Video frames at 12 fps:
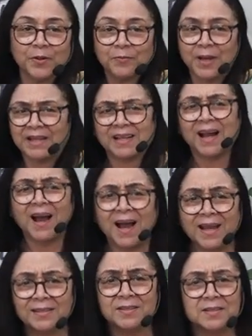From, I
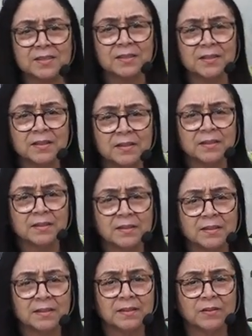can't.
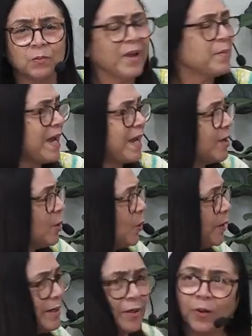Where am I
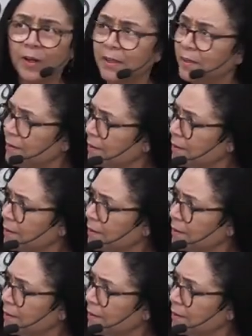going, Lord?